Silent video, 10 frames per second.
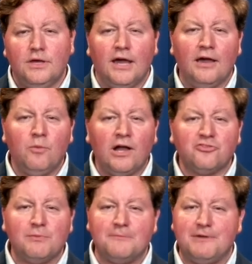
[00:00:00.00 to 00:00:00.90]
I
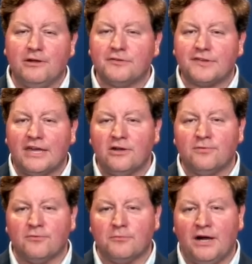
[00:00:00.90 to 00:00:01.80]
watched my parents care
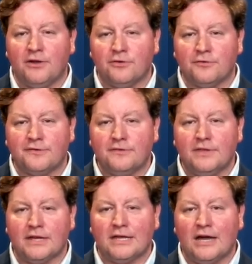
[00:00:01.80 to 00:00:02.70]
for Vermonters
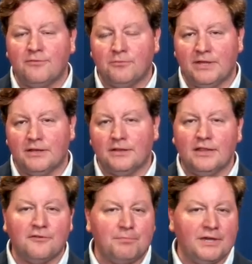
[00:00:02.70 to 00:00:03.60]
that government
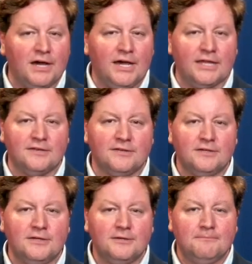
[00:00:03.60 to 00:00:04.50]
left behind,
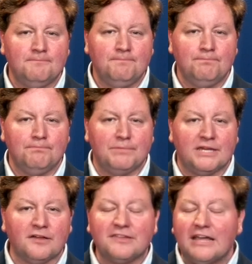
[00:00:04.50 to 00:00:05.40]

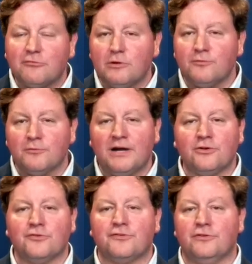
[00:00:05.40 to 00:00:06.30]
because that's what
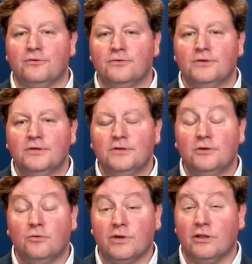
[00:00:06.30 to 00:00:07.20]
Vermonters do.
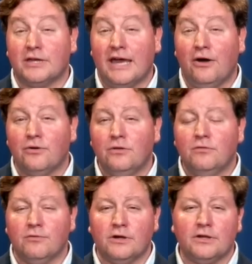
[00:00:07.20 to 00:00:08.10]
We look
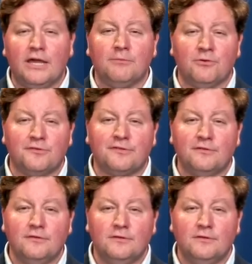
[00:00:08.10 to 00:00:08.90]
out for our neighbors.